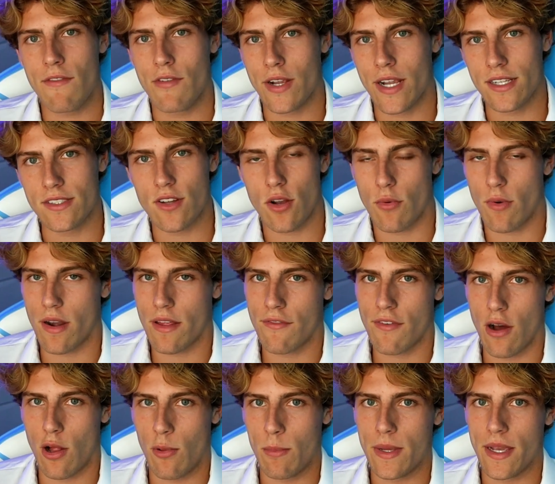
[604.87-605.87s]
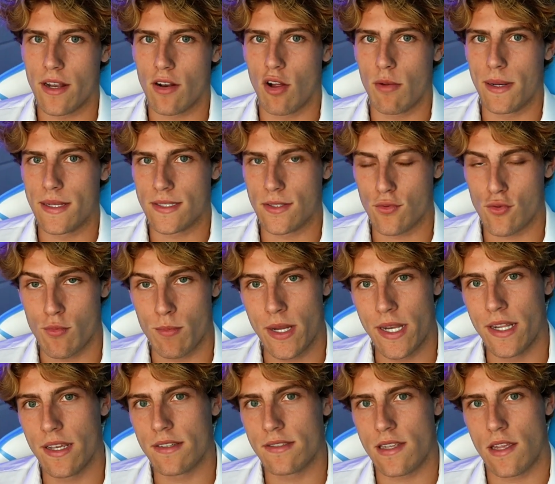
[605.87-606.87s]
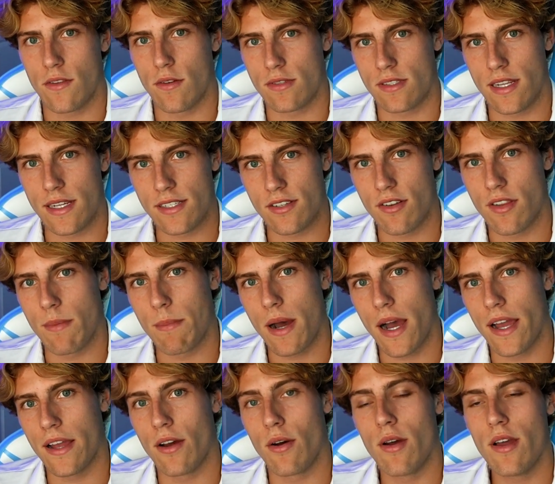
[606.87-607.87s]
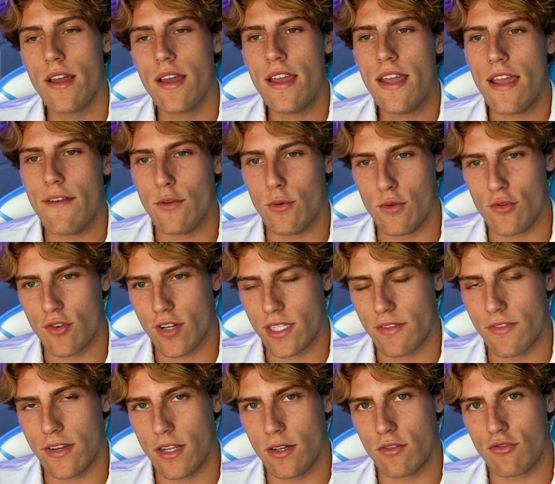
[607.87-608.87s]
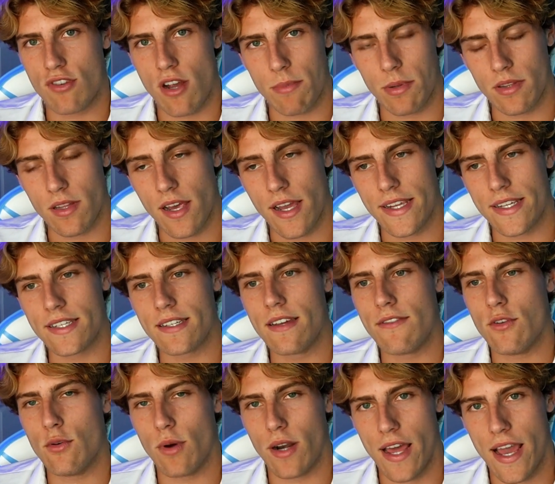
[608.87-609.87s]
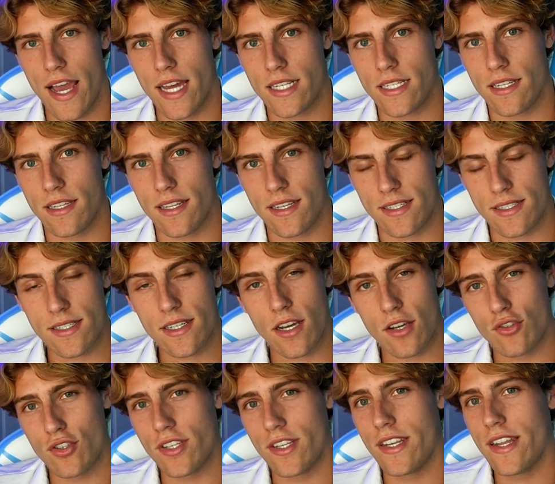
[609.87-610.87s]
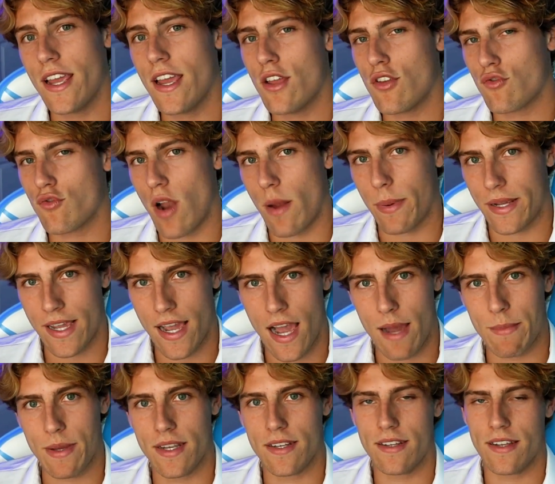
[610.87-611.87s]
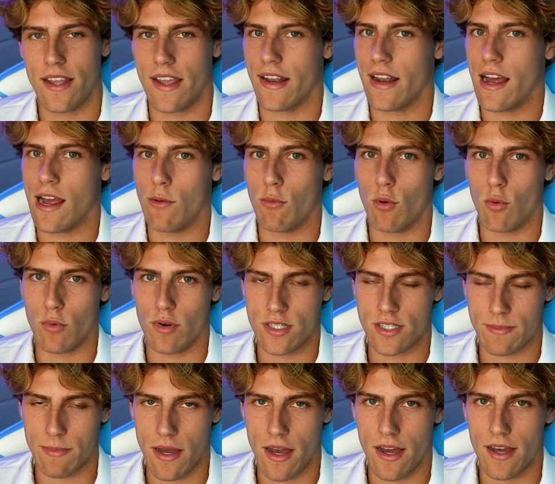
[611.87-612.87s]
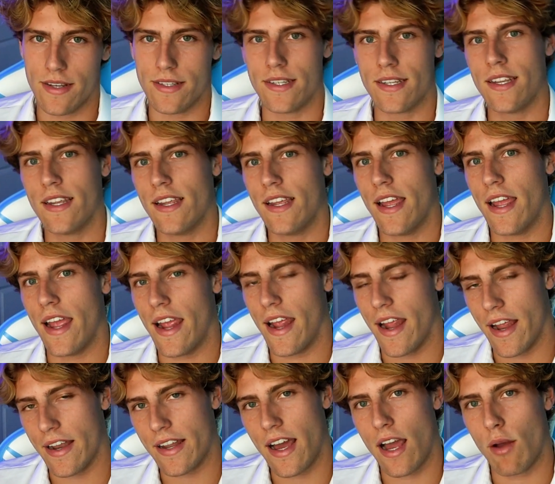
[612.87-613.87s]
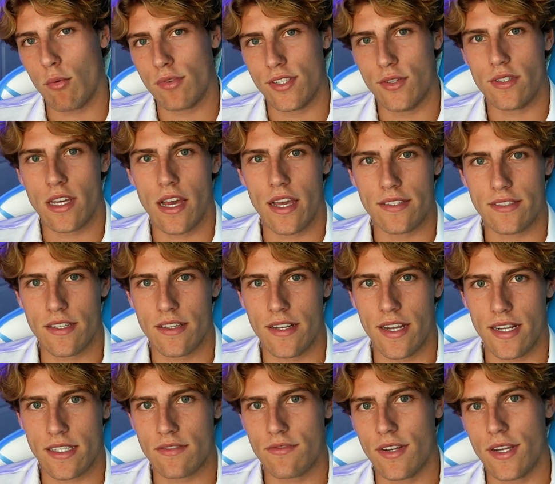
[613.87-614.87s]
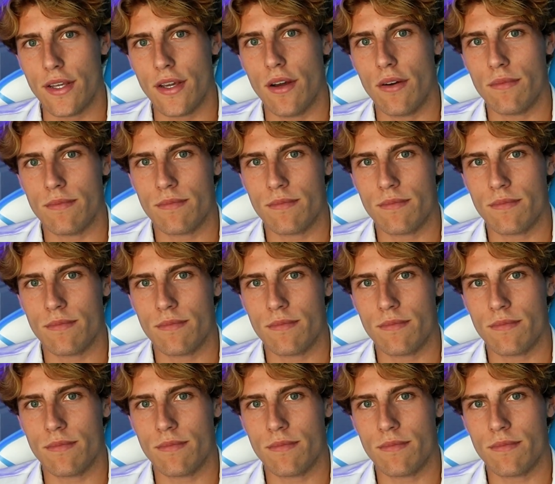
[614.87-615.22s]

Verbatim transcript: If you guys don't already follow me on all my social medias, those links are in the bio. If you enjoyed the video, drop a like. If you want to add to the discussion, drop a comment and I will respond. And I will see you guys in the next video.